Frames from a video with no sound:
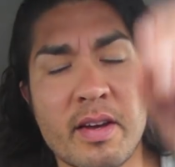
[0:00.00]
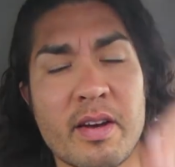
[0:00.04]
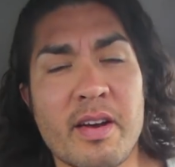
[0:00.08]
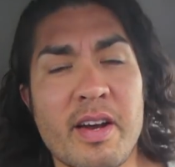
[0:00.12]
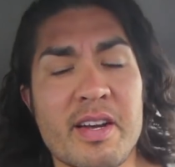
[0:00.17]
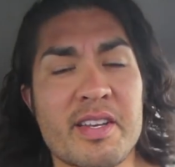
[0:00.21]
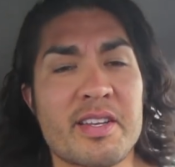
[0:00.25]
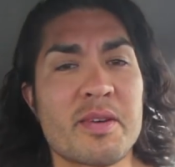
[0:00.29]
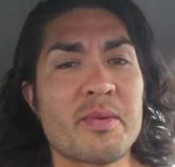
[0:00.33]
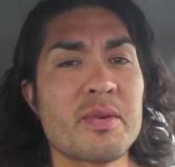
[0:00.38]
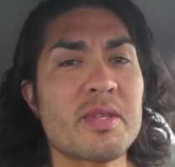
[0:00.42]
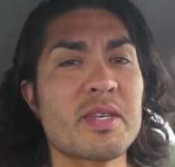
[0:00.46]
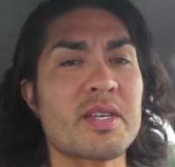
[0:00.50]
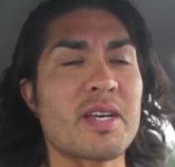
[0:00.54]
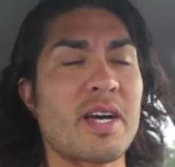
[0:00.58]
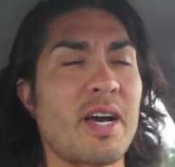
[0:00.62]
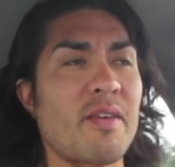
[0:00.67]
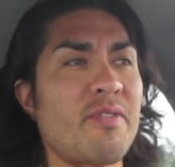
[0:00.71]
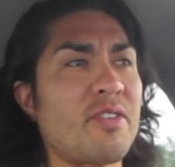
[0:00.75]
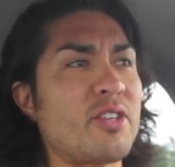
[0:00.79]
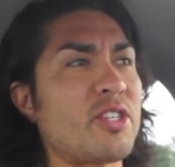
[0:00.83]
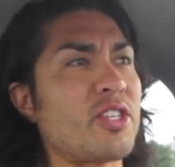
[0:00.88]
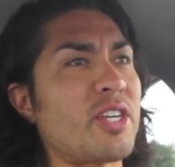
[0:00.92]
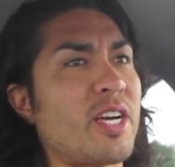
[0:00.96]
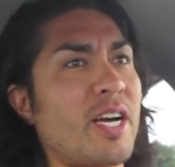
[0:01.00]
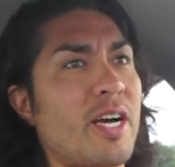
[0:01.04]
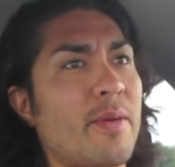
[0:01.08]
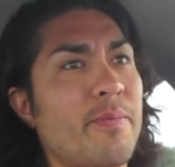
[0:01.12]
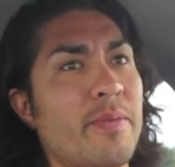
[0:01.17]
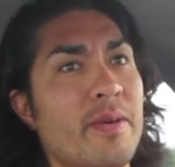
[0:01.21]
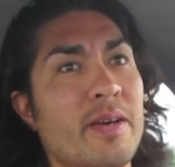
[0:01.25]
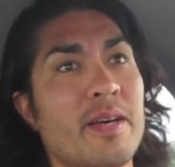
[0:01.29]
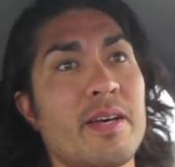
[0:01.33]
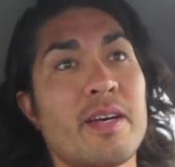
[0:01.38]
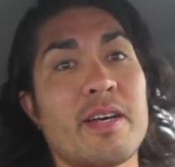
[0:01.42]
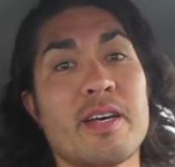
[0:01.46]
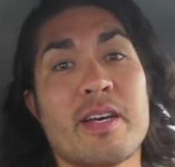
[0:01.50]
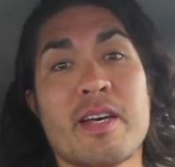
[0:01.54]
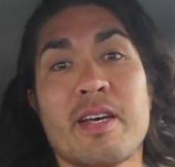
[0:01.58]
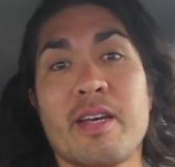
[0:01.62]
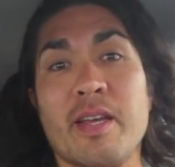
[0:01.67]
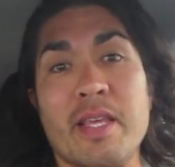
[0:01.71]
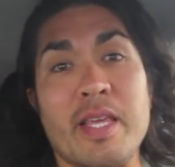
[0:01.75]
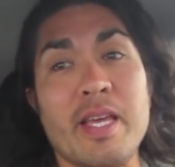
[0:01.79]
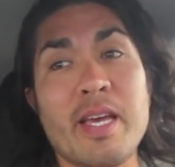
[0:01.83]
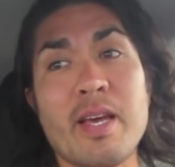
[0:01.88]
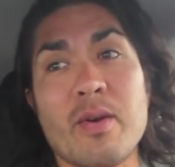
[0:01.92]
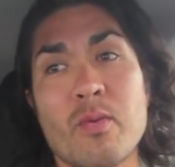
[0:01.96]
All right, done with the coffee shop.
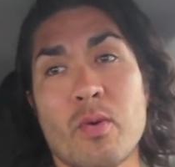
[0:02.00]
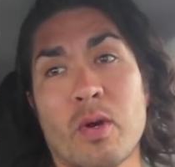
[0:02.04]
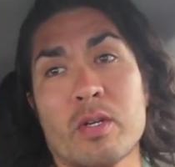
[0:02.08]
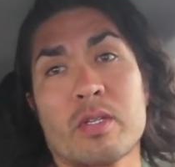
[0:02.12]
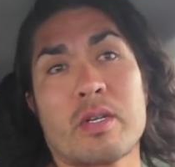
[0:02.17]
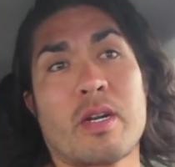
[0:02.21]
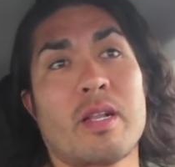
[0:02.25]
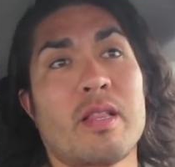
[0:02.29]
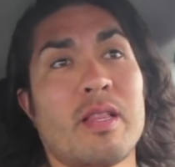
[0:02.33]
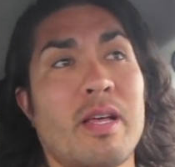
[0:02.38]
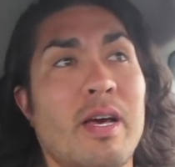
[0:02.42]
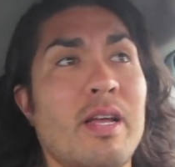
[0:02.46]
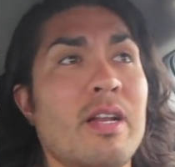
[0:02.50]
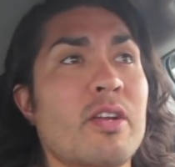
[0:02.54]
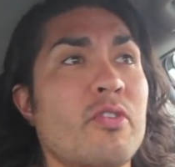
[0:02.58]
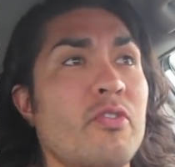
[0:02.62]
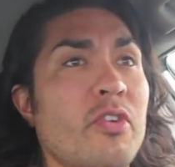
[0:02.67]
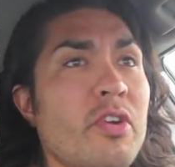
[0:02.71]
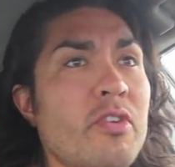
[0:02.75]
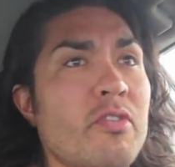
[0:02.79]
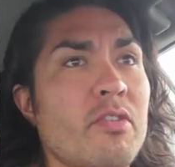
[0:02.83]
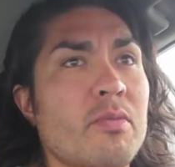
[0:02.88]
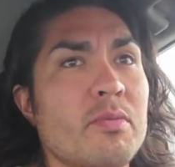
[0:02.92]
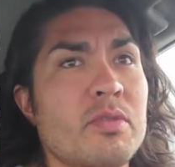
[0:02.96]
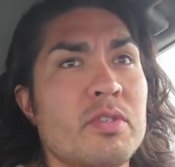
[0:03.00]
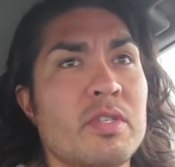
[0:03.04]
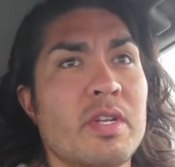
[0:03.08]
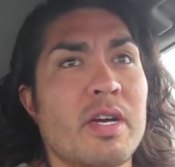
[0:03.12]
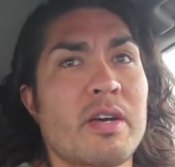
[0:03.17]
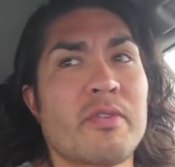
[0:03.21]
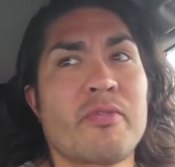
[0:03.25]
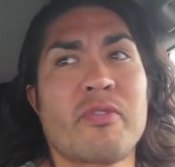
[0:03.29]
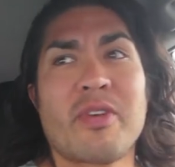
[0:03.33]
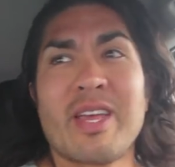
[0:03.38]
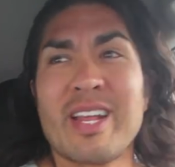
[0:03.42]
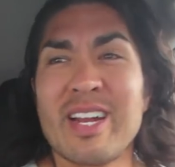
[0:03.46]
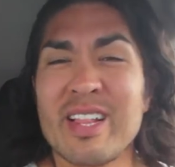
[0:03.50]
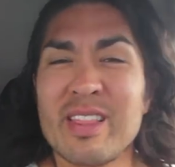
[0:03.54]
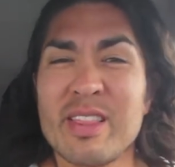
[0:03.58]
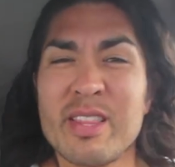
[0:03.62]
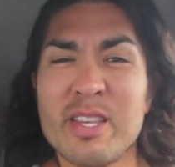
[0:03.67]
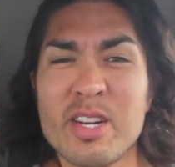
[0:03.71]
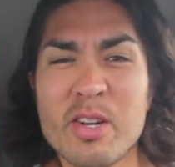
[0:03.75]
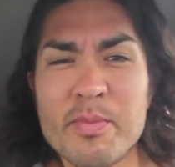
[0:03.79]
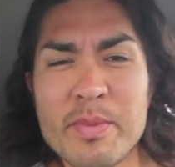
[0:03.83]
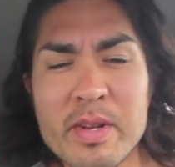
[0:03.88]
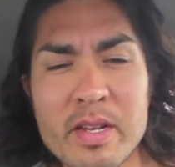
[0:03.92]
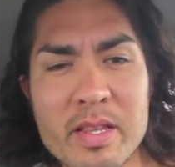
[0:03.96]
Yeah, worked on a lot of green room stuff and a
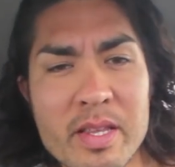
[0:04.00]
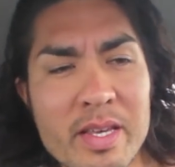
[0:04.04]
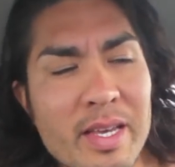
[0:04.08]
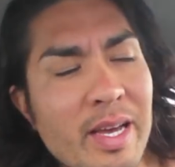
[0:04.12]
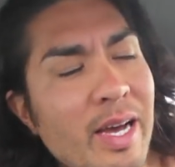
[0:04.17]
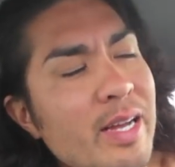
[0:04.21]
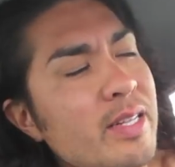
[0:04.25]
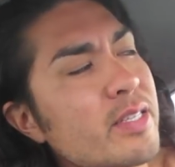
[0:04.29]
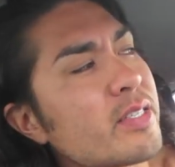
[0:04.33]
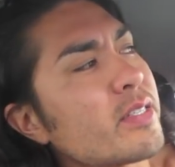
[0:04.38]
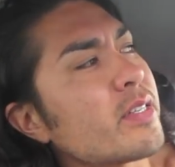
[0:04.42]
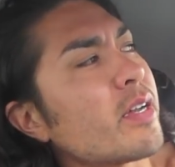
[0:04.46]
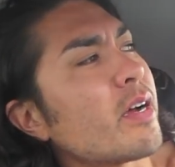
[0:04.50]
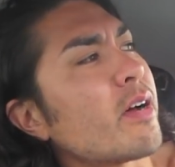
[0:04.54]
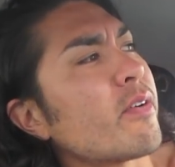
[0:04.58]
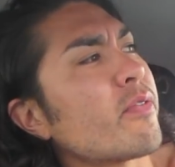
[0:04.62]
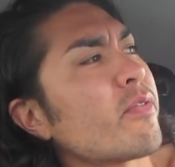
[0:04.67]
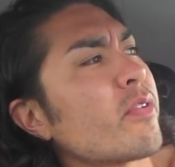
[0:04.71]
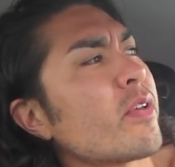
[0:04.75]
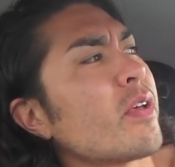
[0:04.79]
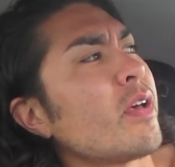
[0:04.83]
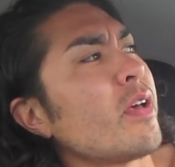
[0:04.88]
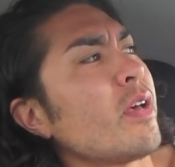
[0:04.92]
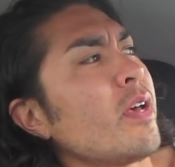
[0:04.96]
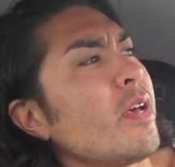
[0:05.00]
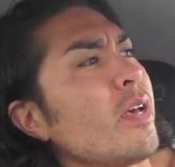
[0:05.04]
little bit of the guide stuff.